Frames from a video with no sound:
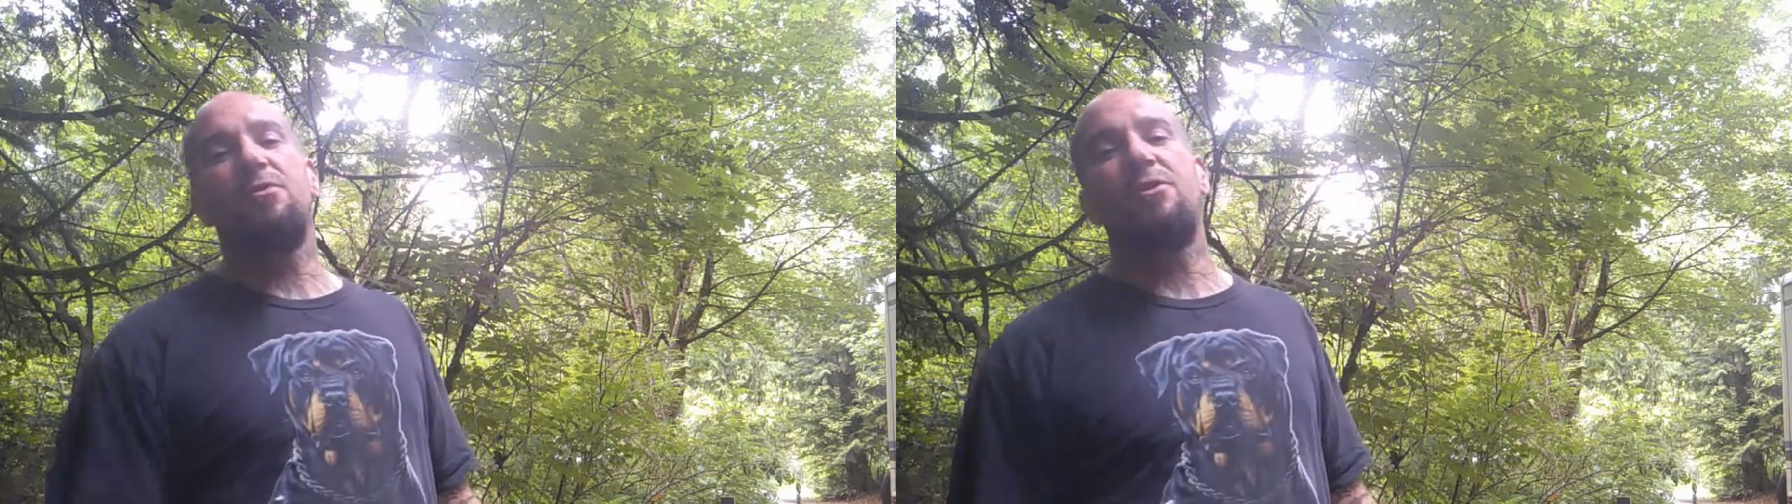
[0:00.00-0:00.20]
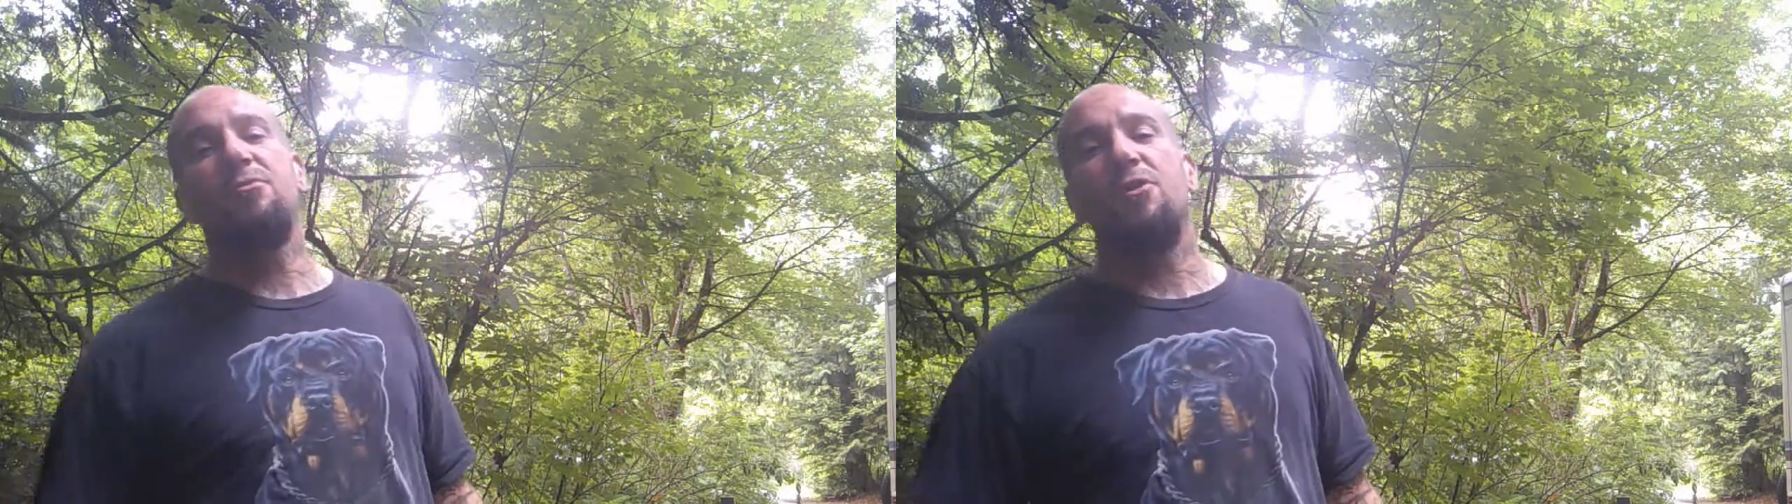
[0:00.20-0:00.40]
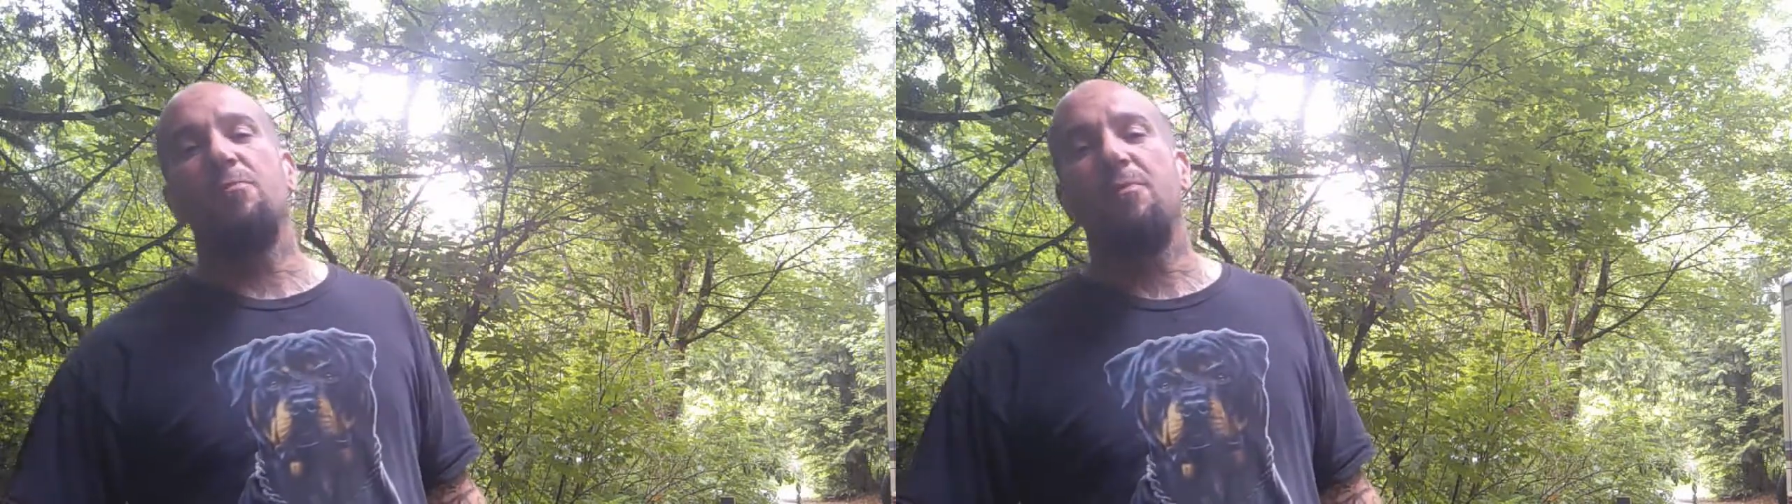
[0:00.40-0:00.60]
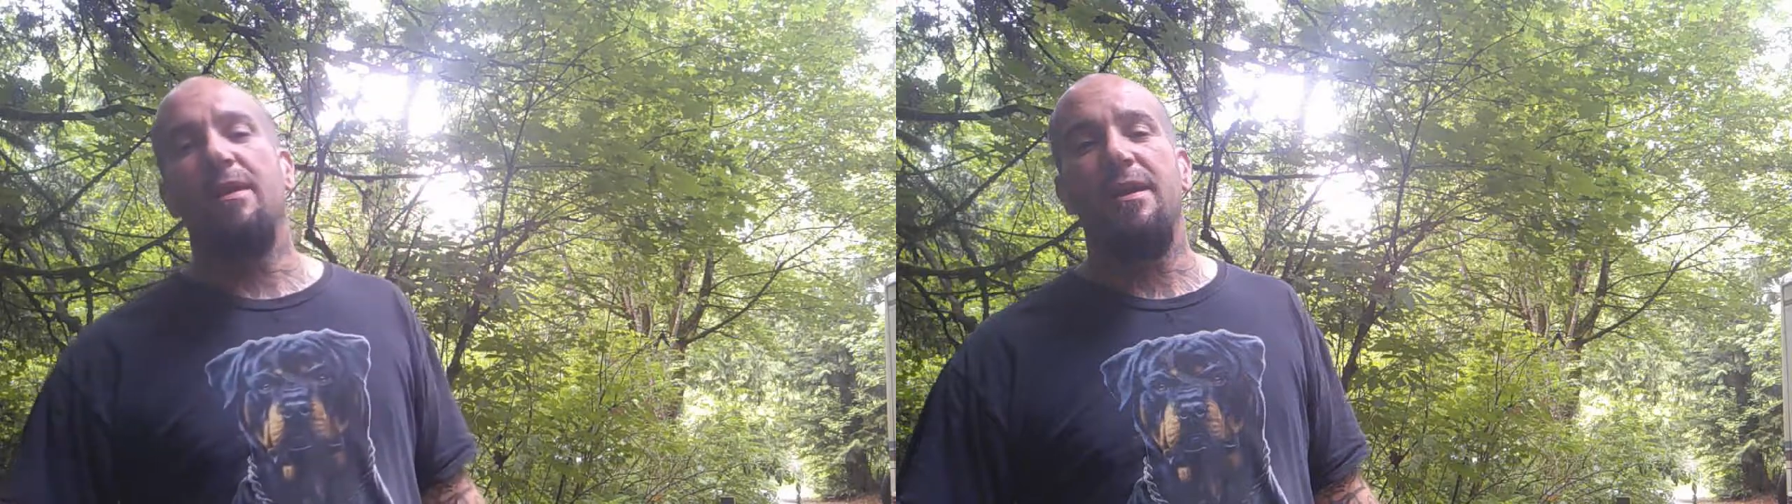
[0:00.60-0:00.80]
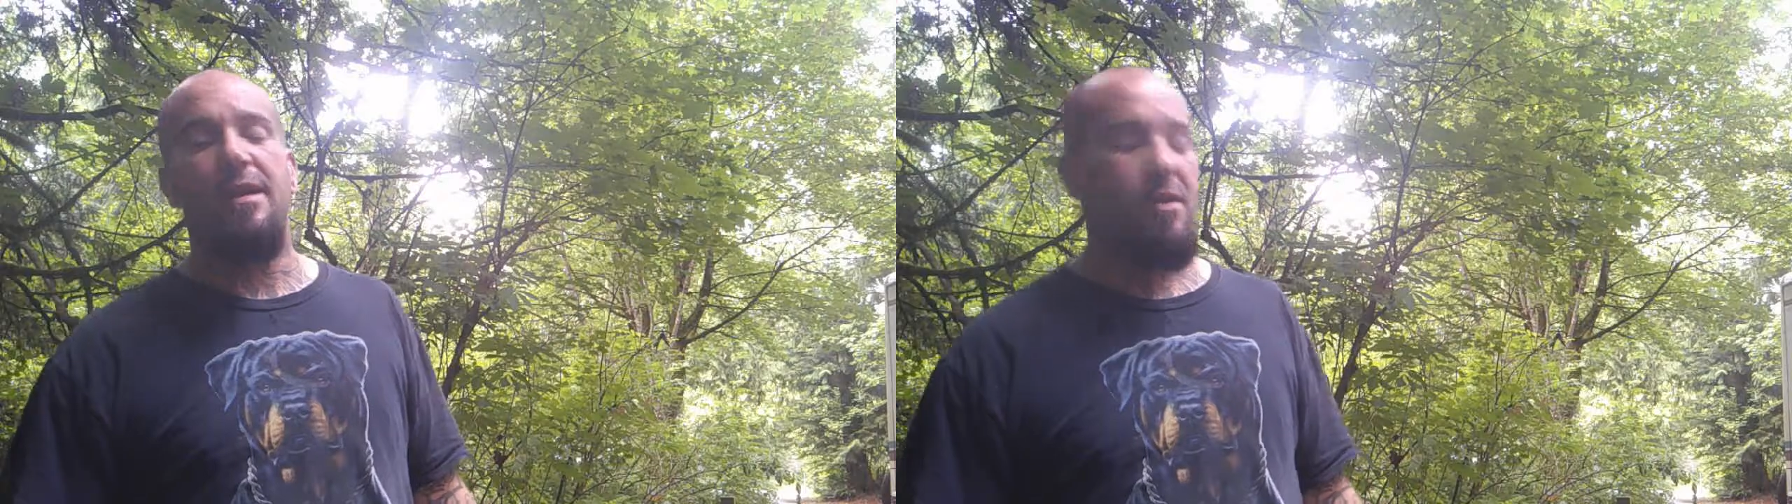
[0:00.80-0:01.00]
with U-Turn
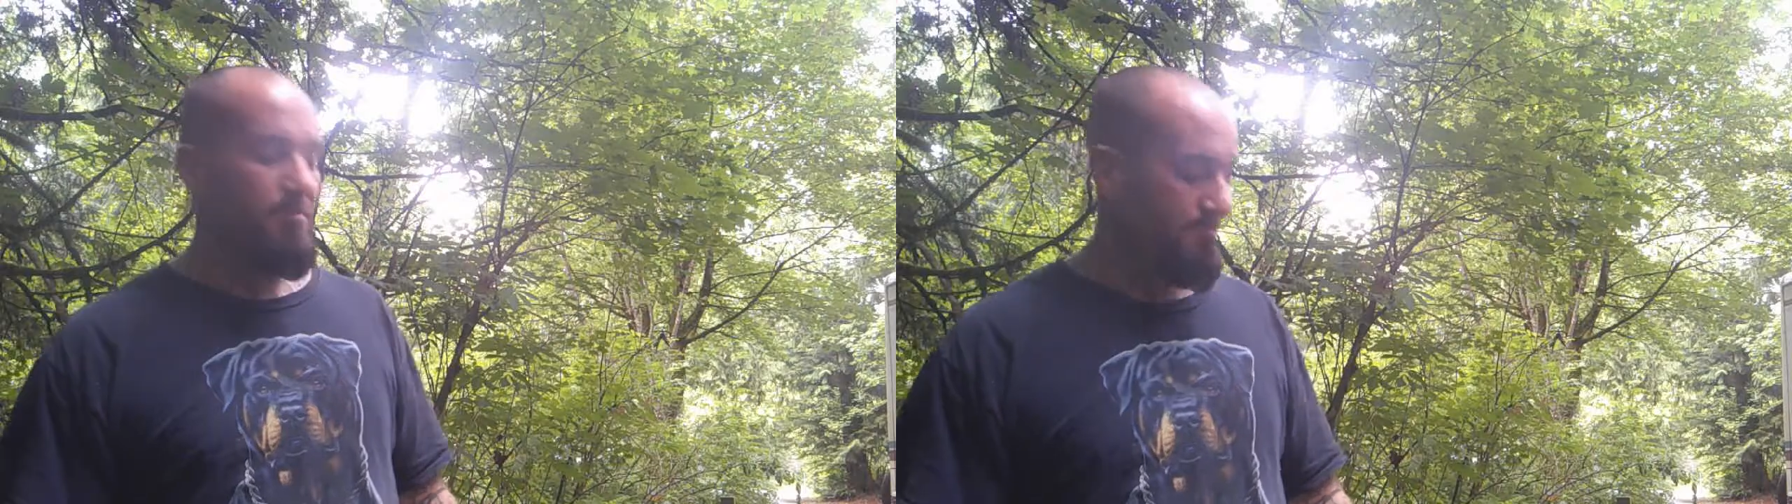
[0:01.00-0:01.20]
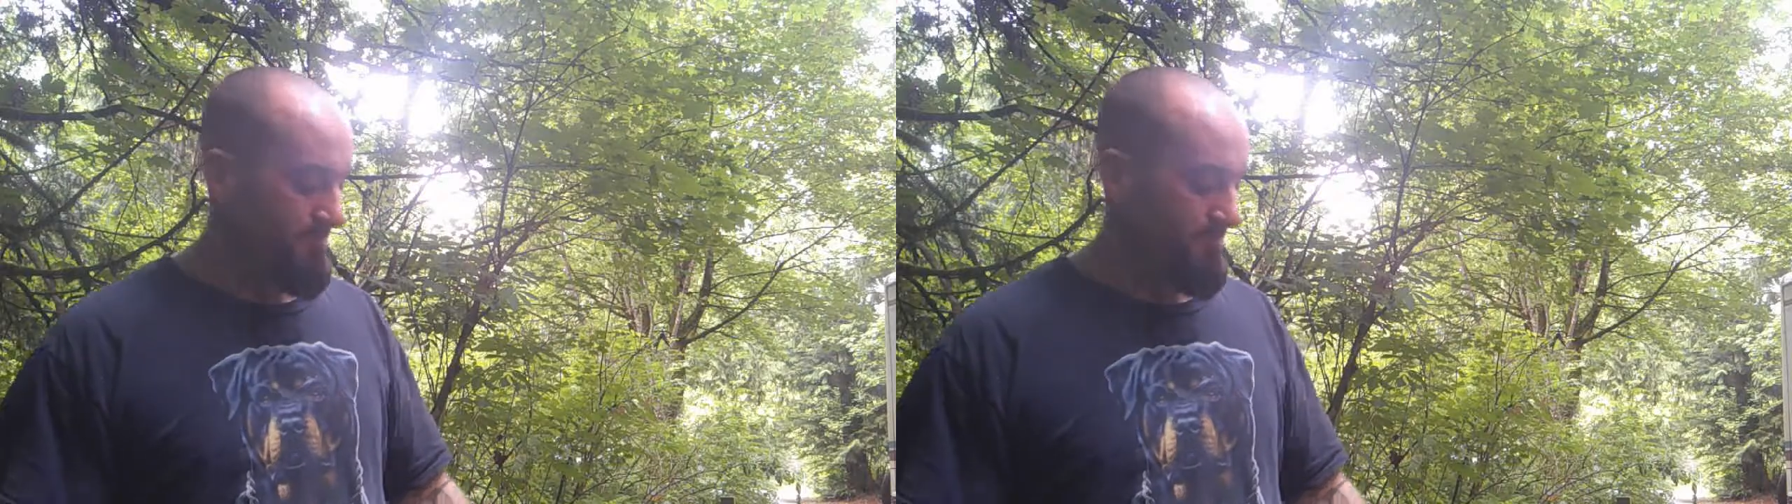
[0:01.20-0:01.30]
Permitted here.